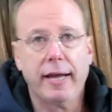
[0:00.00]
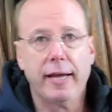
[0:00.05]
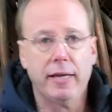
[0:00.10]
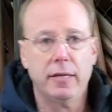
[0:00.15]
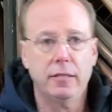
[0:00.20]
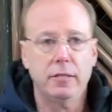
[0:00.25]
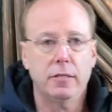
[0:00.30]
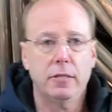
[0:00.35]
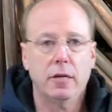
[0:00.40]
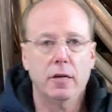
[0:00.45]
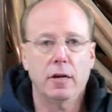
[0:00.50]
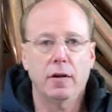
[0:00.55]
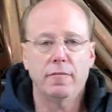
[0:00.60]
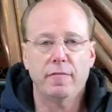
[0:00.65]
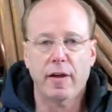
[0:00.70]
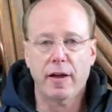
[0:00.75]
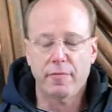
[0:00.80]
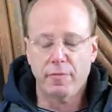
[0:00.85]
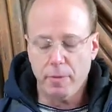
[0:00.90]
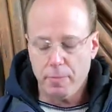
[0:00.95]
end
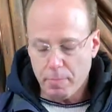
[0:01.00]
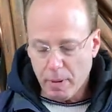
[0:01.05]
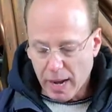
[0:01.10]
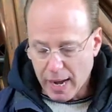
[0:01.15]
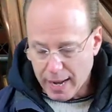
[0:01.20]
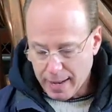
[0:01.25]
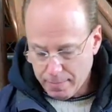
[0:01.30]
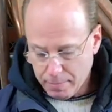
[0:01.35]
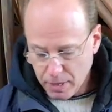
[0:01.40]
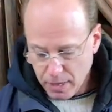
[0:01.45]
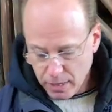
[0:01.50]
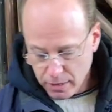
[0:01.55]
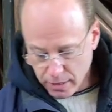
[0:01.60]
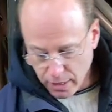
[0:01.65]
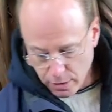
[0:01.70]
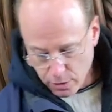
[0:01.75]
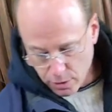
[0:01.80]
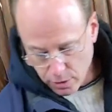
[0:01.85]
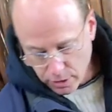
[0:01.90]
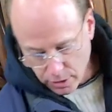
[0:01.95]
of every pipe
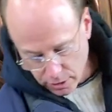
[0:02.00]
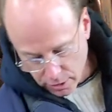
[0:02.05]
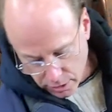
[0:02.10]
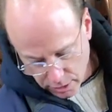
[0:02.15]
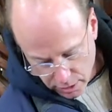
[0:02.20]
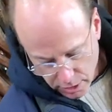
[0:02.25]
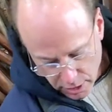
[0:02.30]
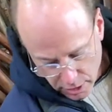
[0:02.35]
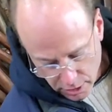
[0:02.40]
that you're going to